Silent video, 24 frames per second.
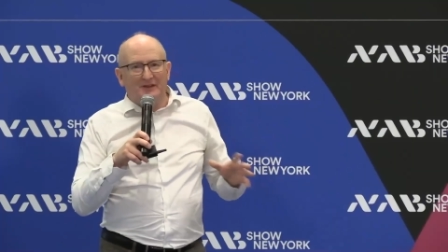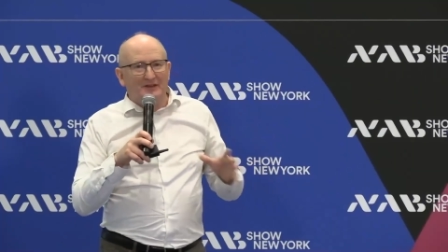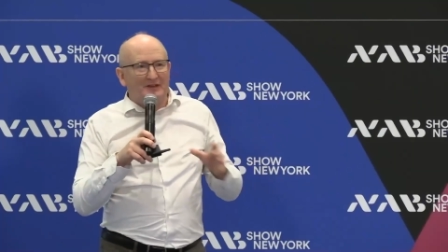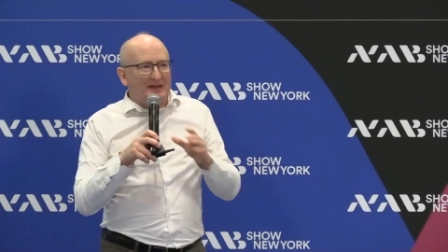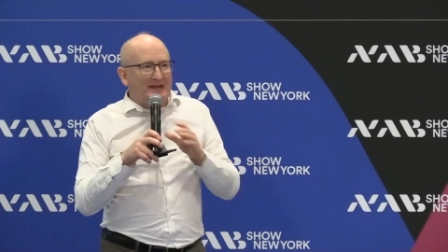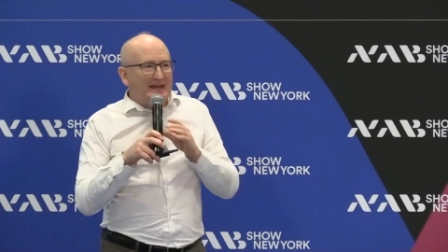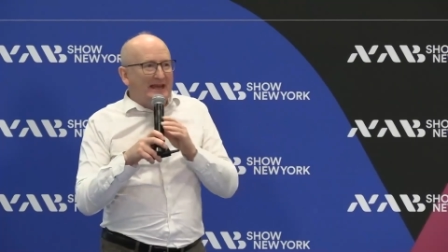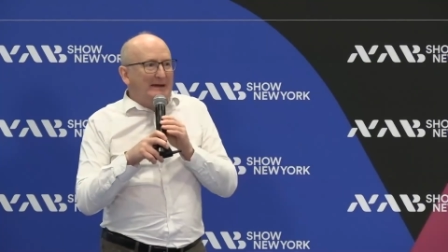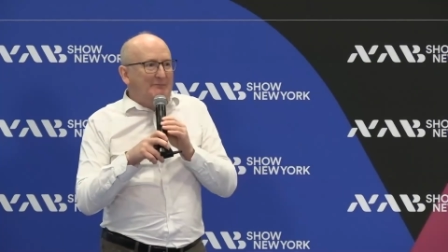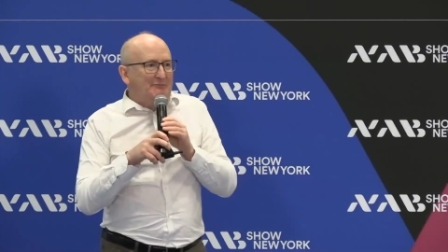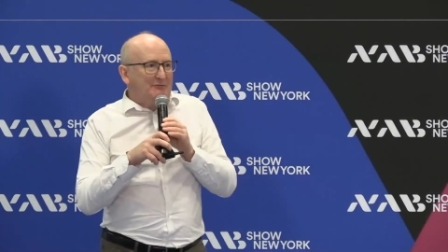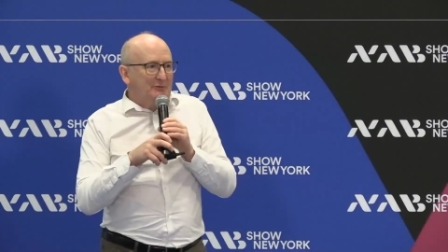
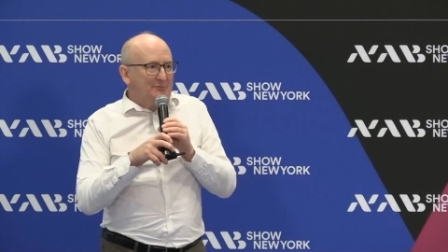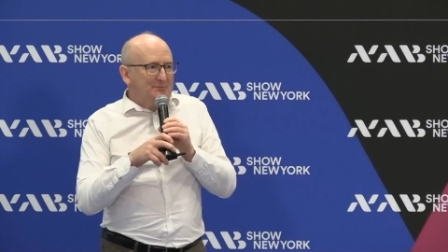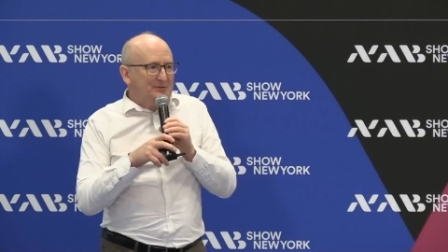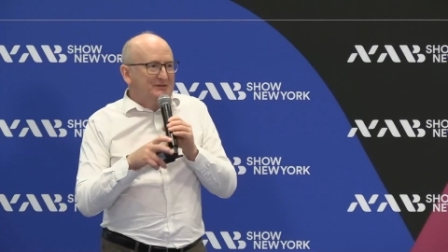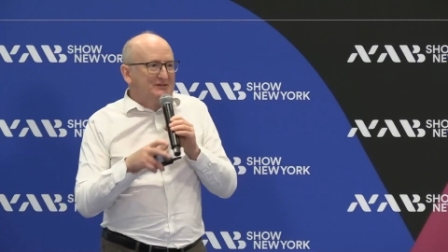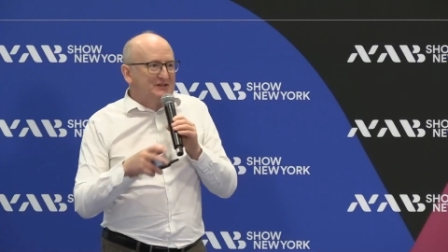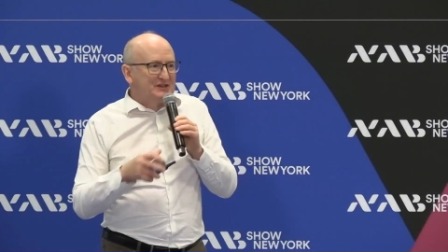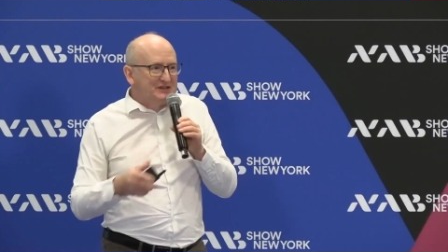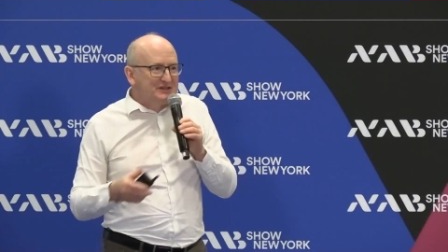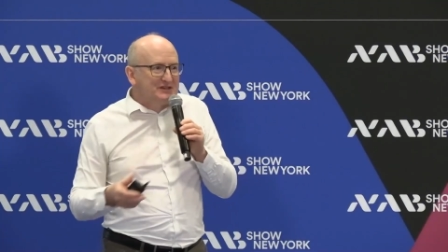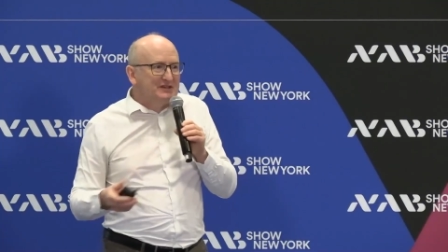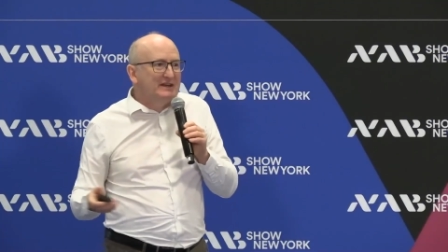the camera
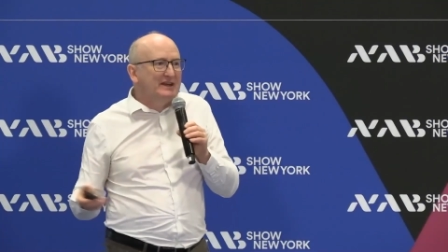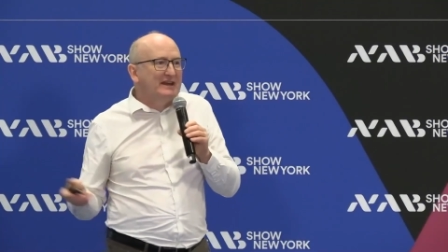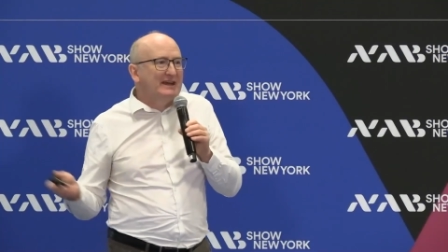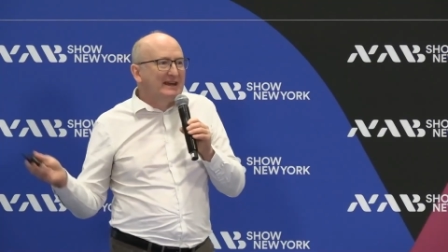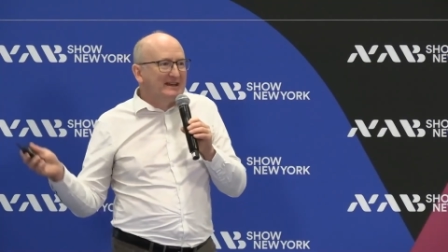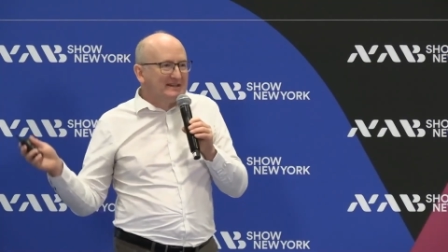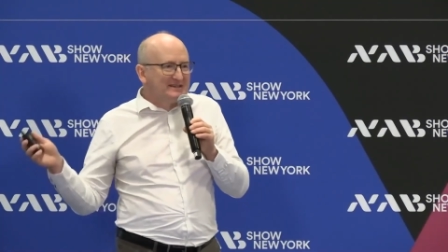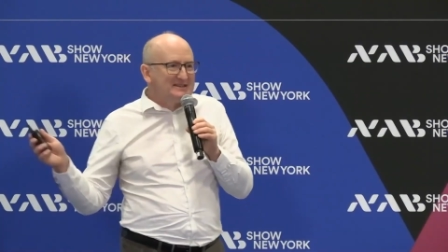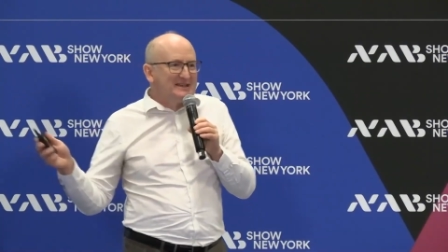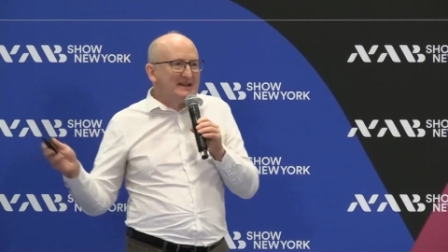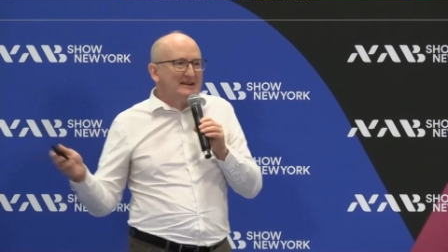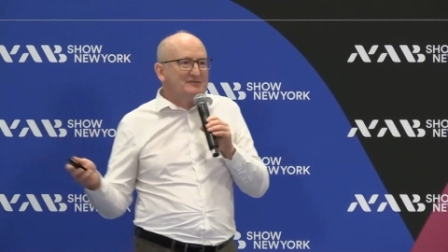positioning,
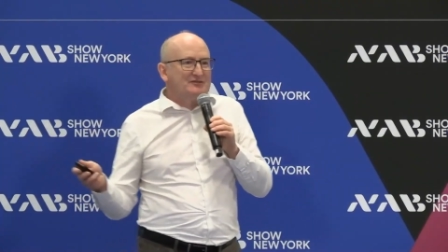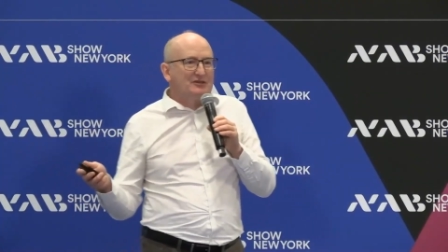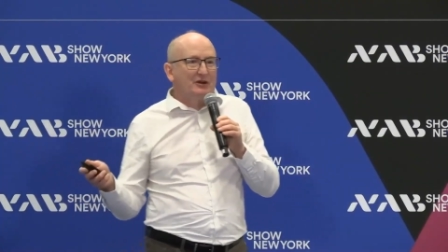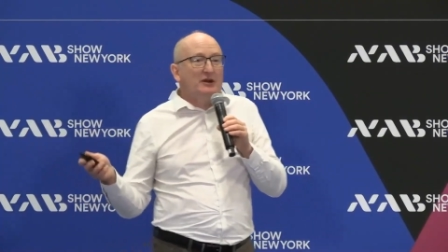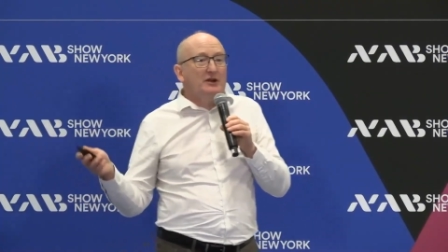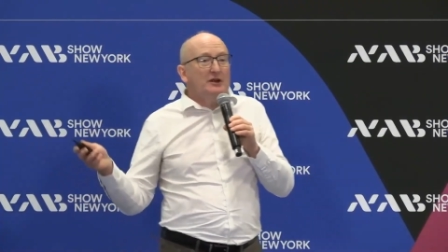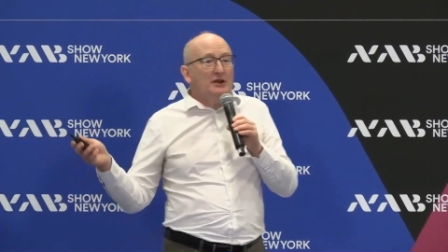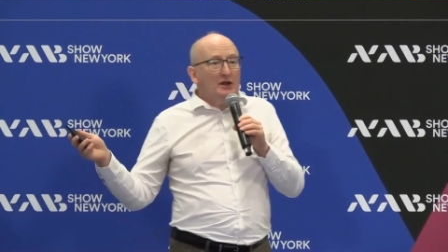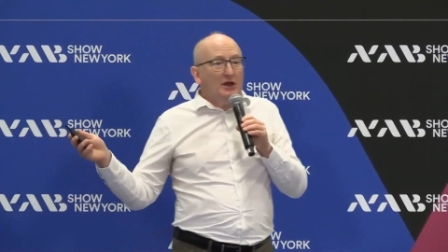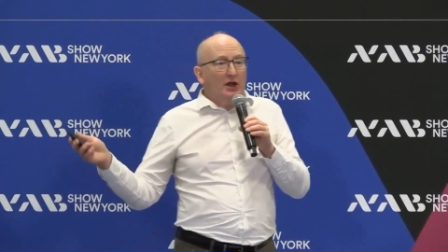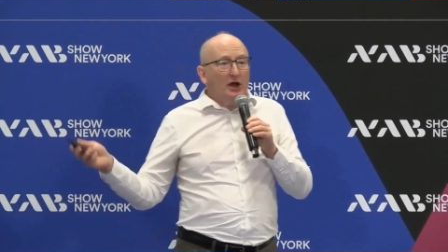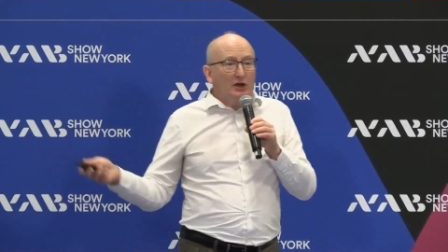etc.
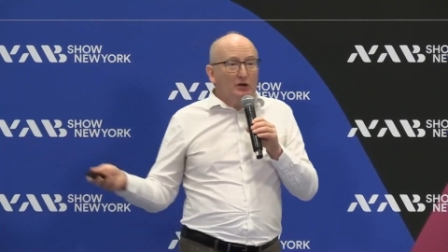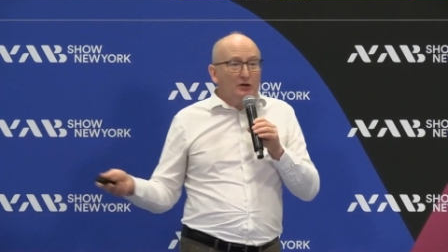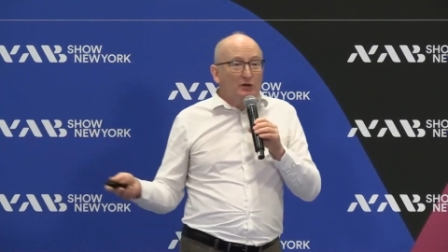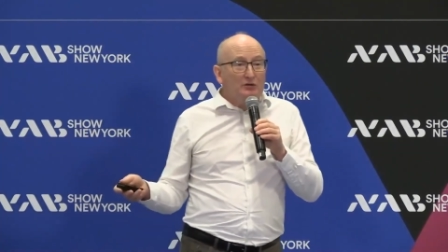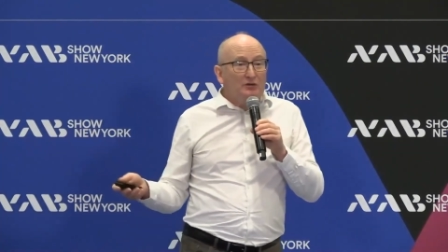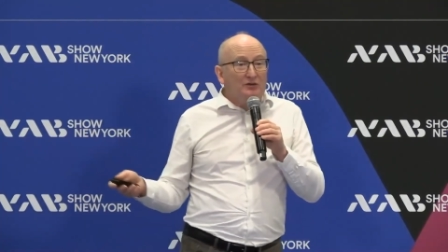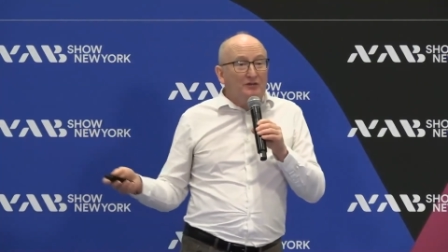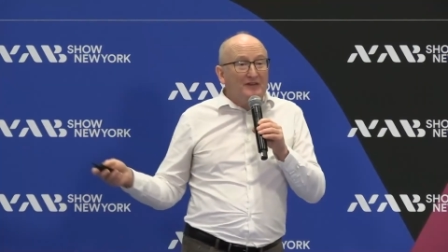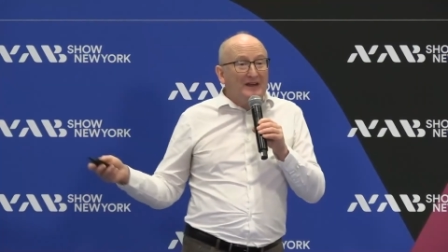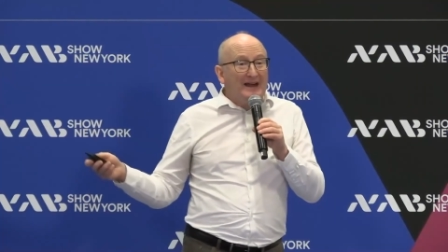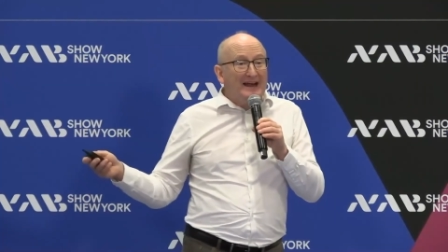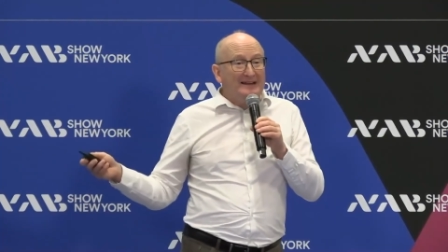A
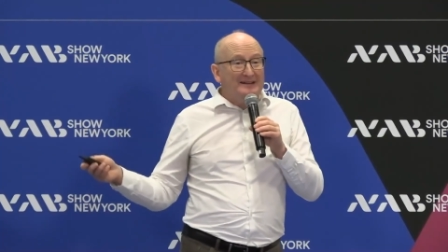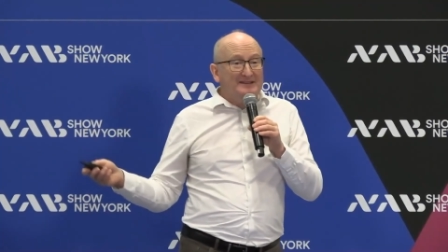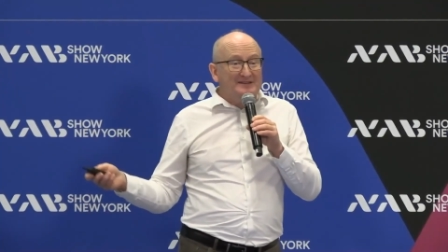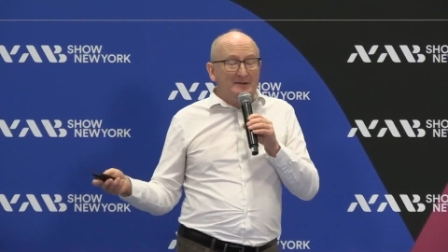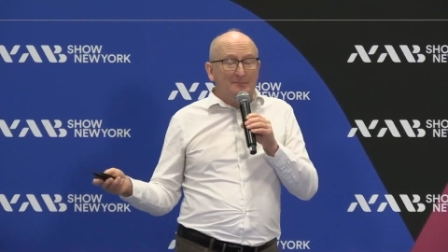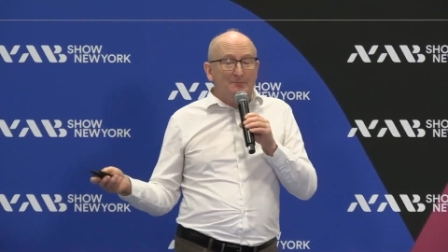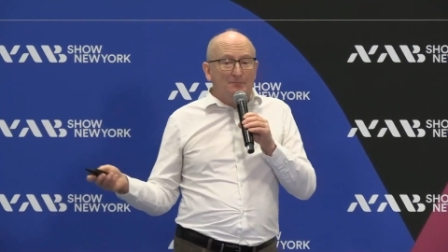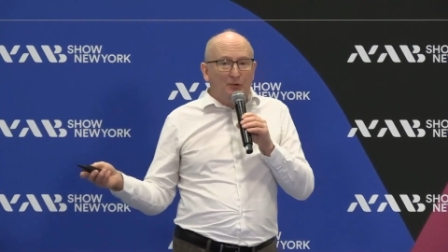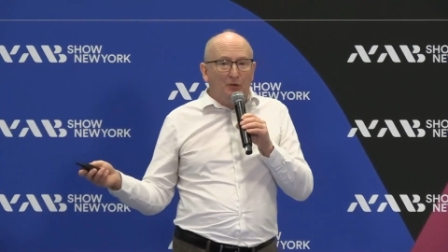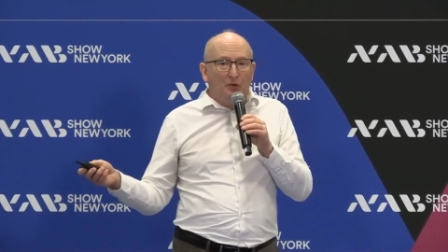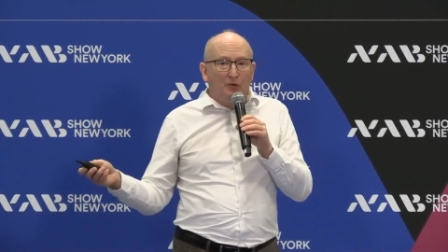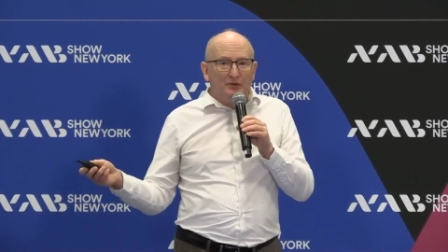lot of that is
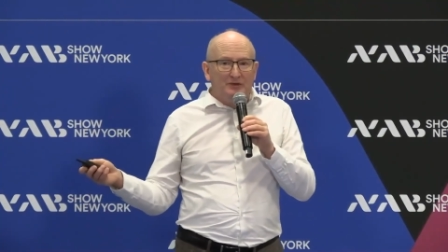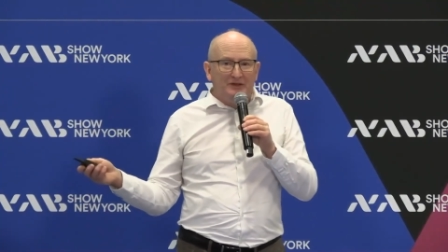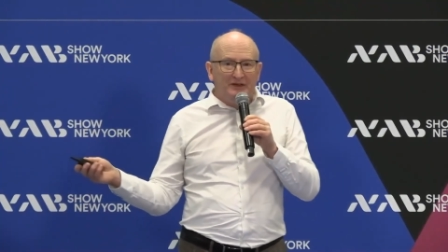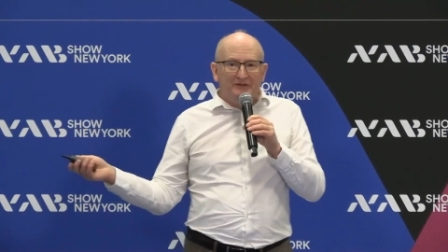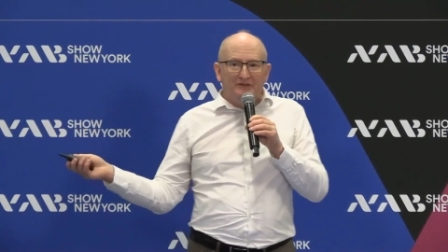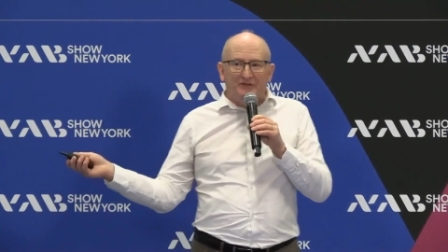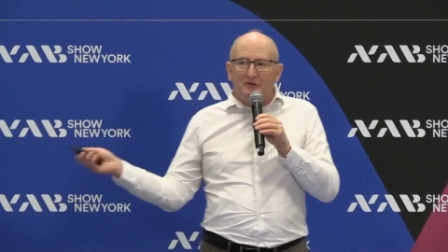important